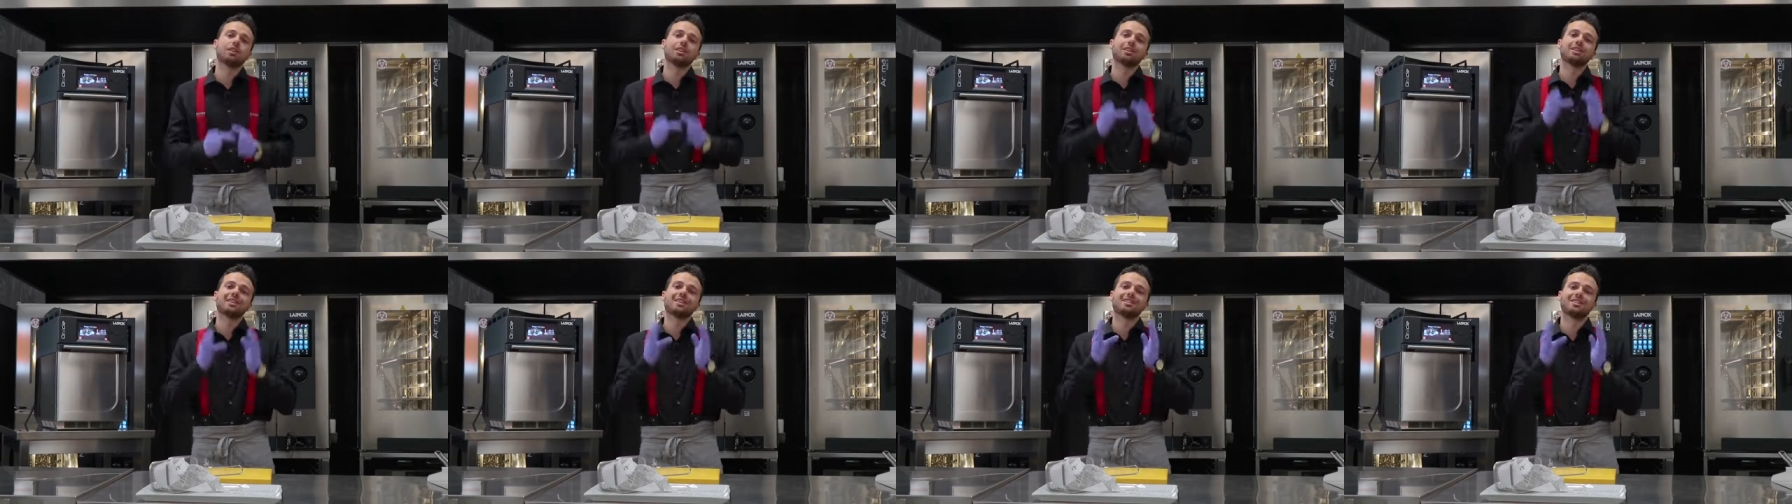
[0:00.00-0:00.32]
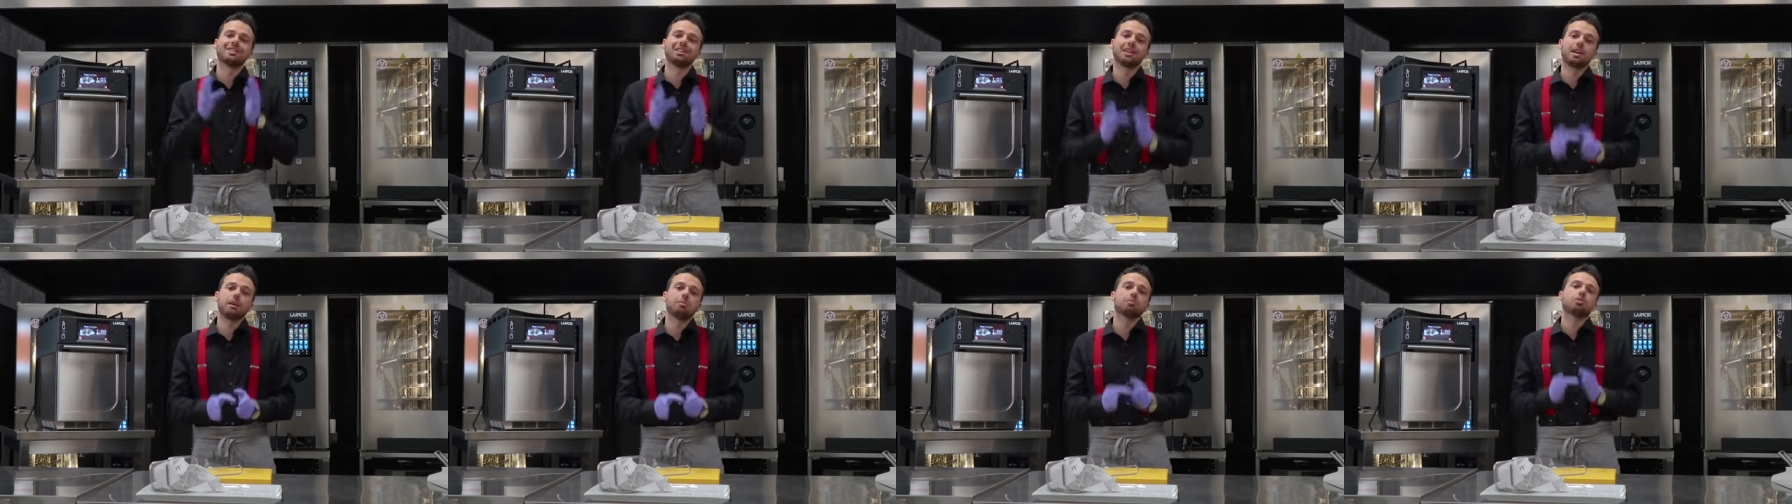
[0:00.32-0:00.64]
the
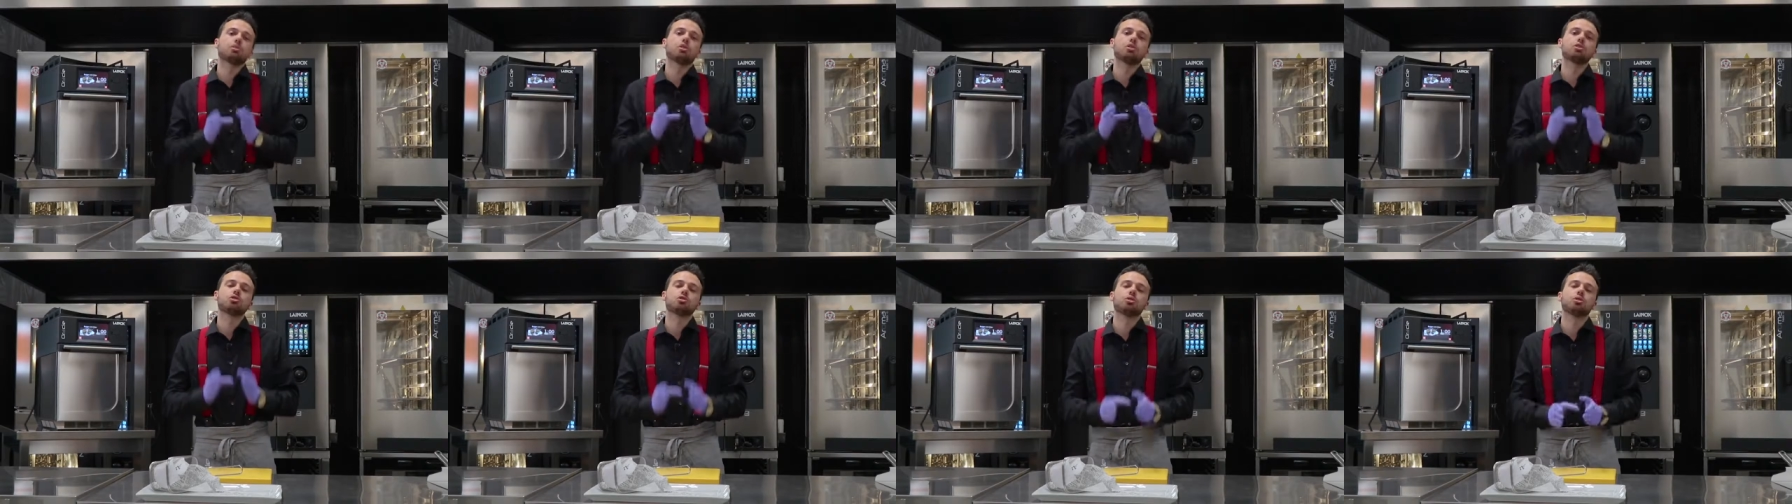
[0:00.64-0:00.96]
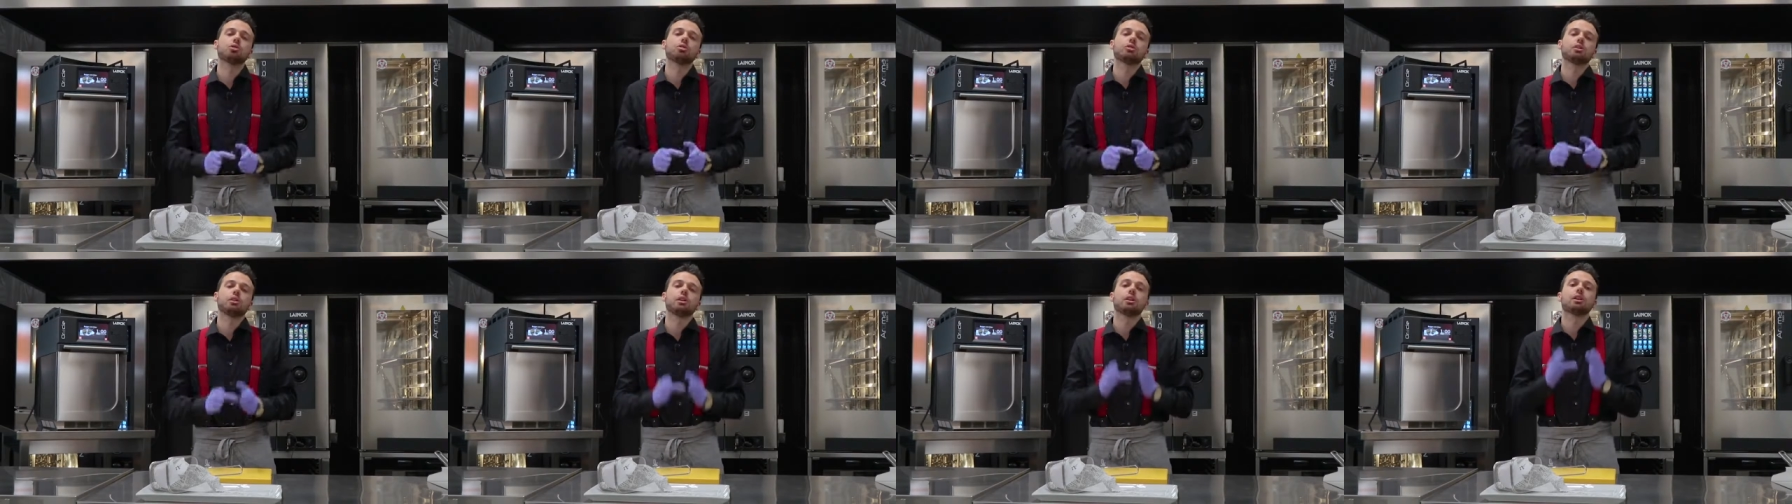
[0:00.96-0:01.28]
same
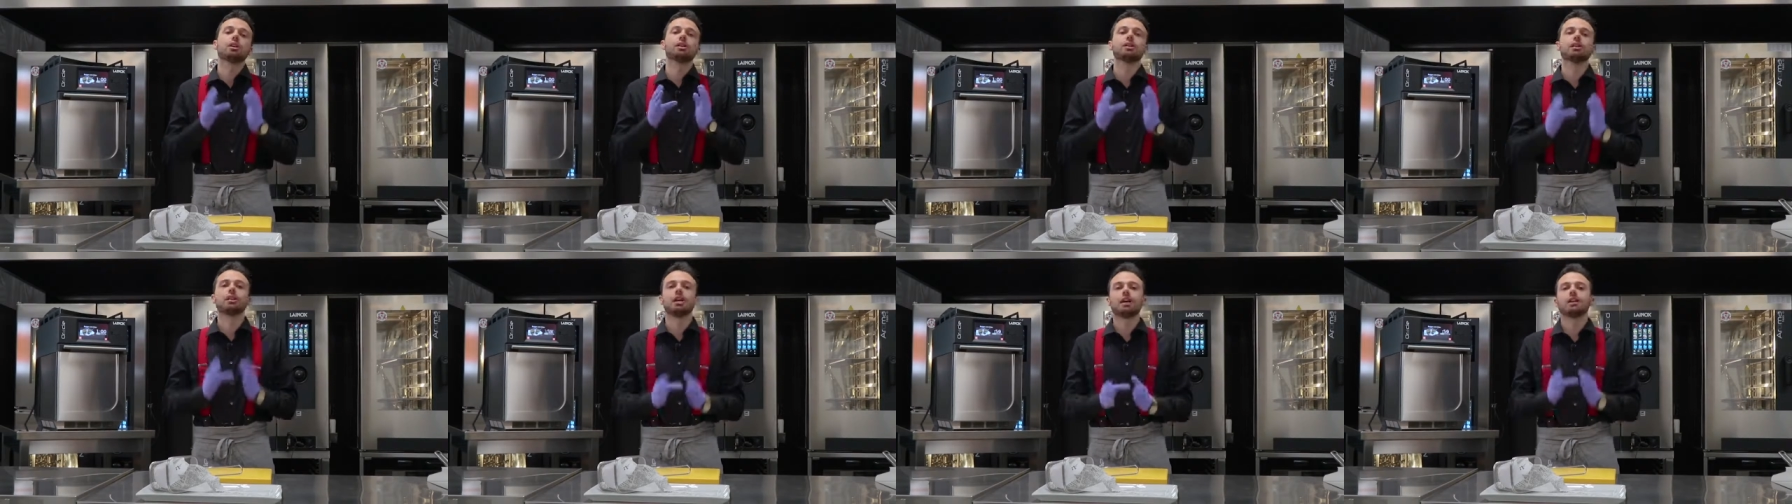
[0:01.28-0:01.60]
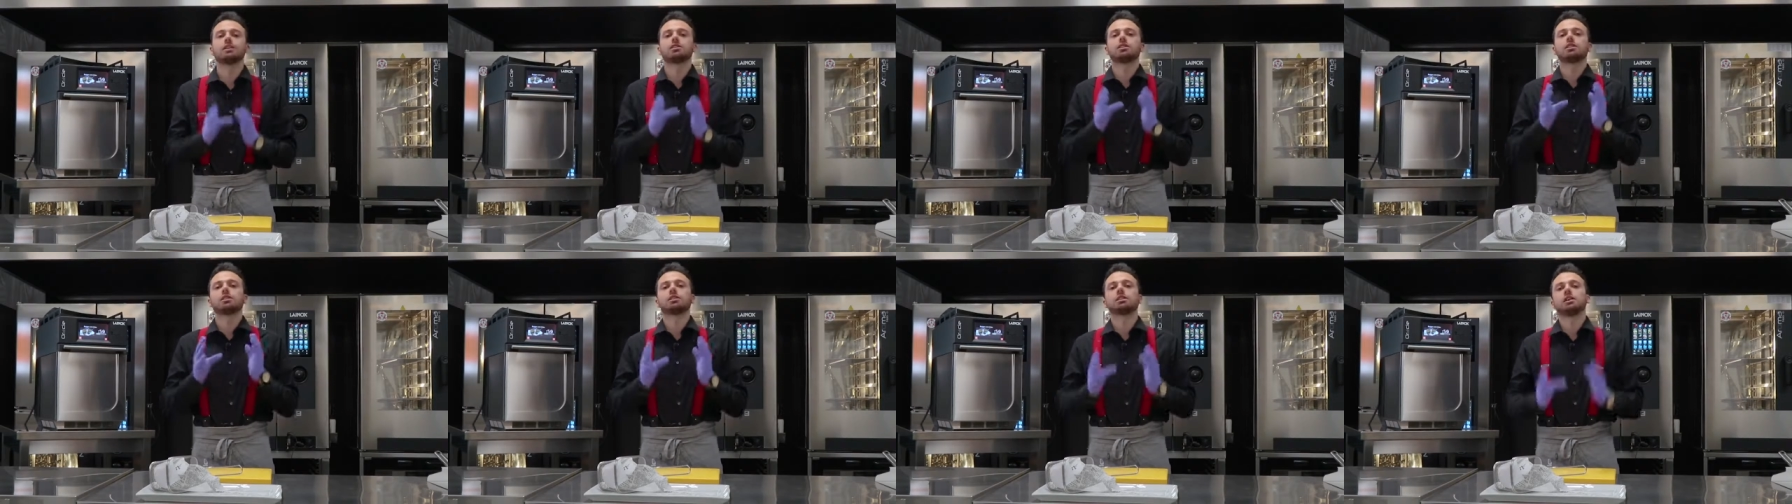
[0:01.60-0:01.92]
result
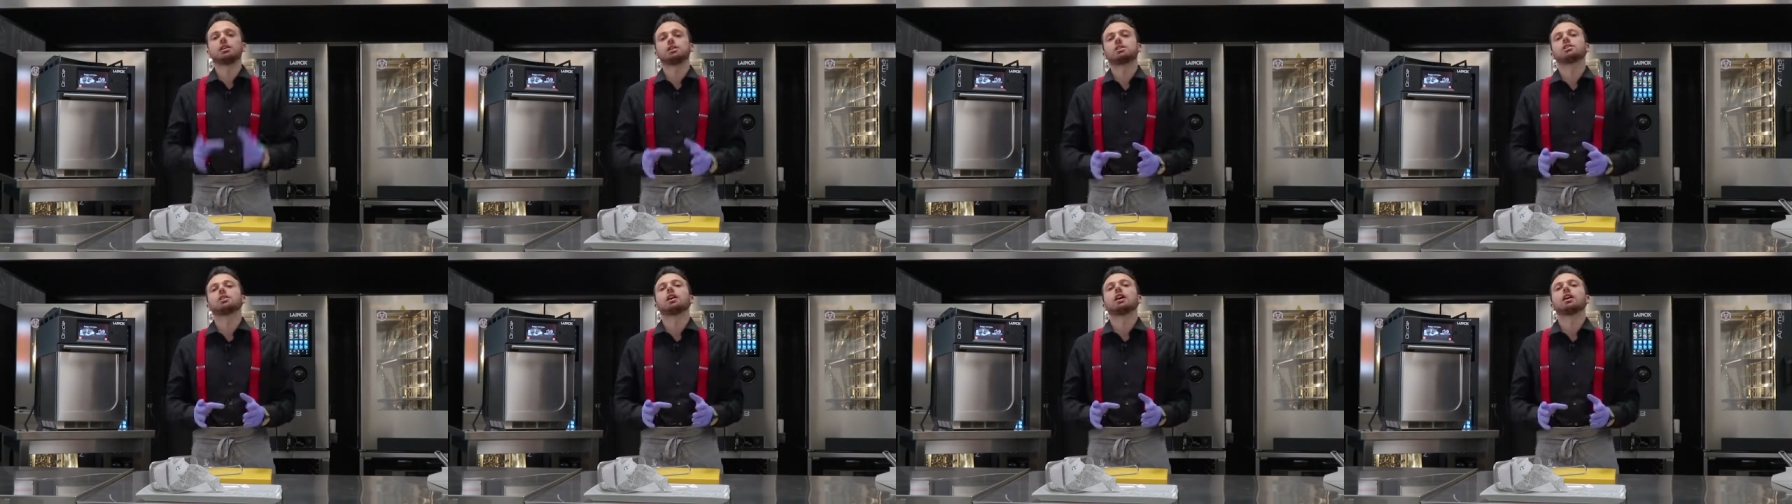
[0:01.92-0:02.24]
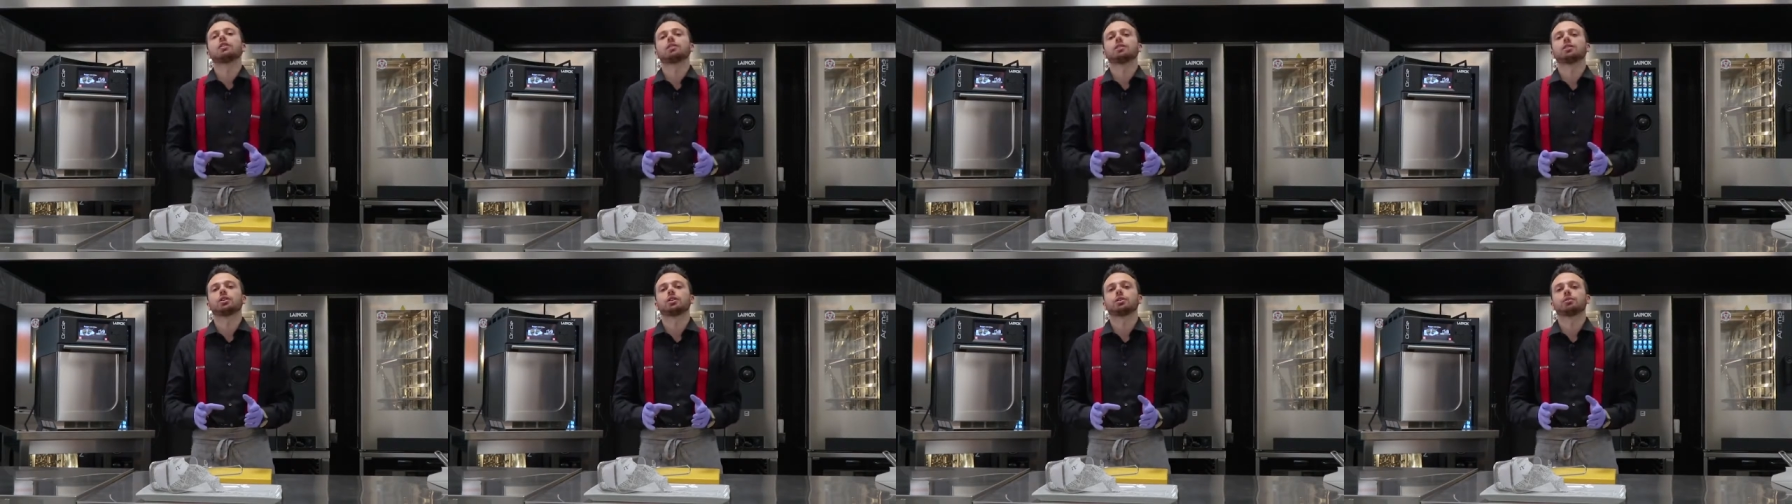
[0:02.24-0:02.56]
days and days
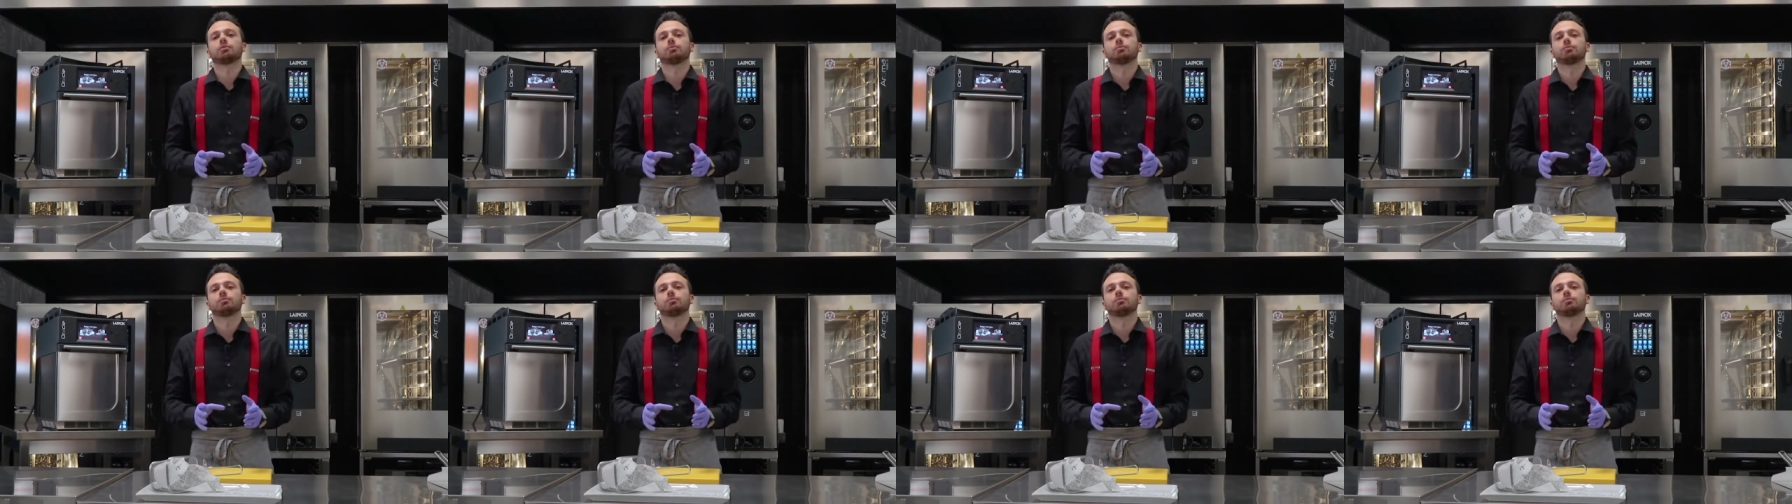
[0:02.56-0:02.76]
after.